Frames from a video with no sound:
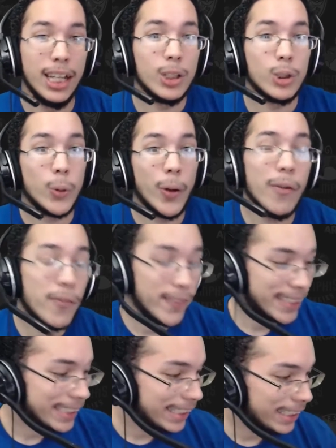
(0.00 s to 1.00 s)
12
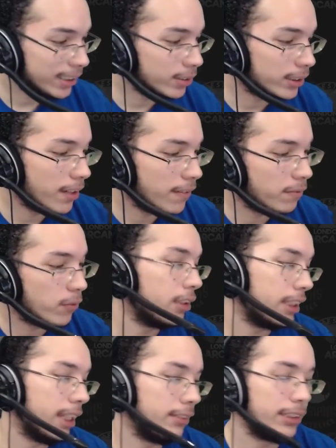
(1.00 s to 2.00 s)
kills and 4
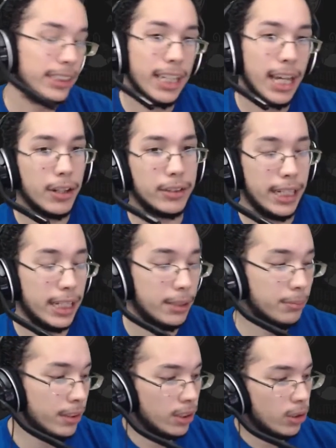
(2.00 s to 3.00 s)
deaths the entire
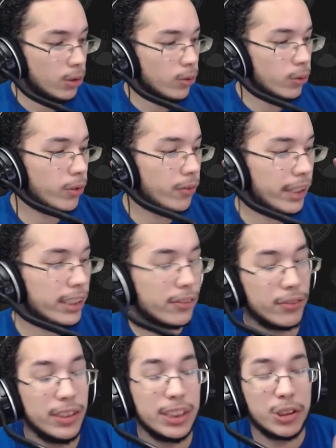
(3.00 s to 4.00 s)
time, with a
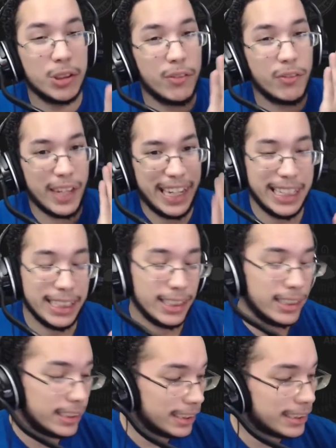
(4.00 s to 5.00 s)
differential of 8.
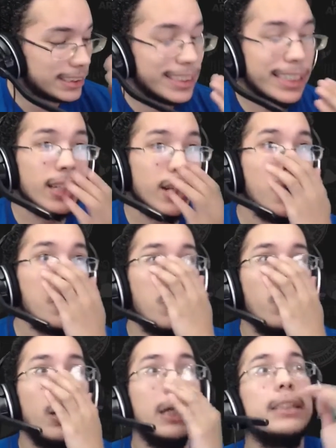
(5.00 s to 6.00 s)
This thing
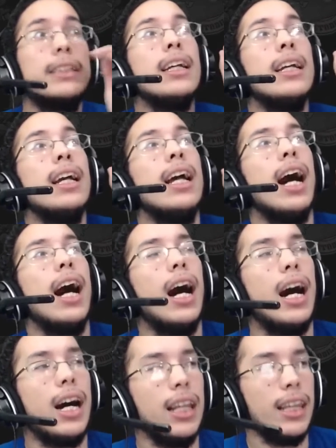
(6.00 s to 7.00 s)
was
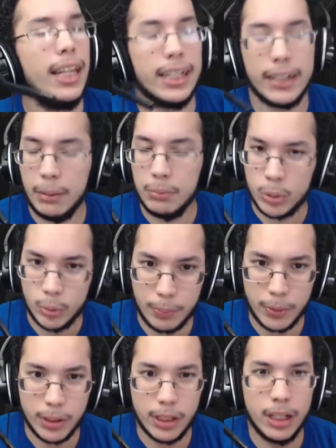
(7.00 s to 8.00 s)
a late game
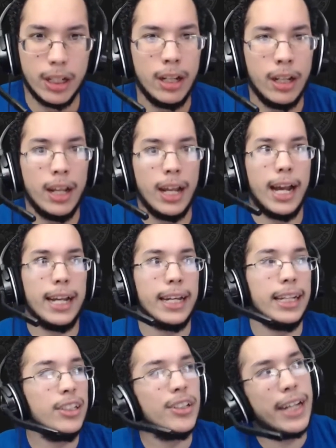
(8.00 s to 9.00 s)
sweeper. I
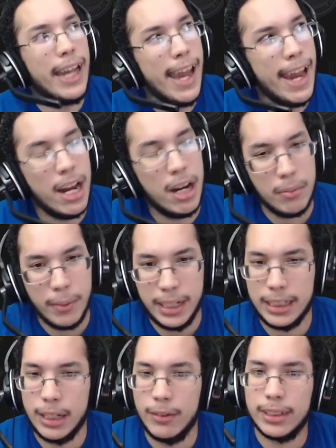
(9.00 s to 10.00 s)
hindered everybody
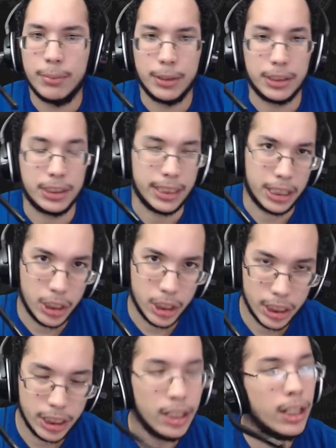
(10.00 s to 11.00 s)
down as much as I could.